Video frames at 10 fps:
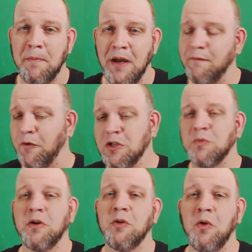but
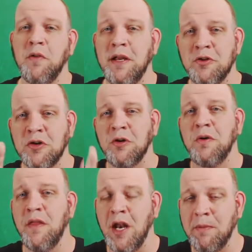first we're going to roll the
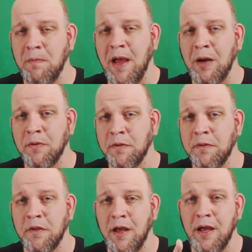intro, and then I'll be back with
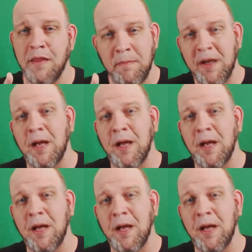the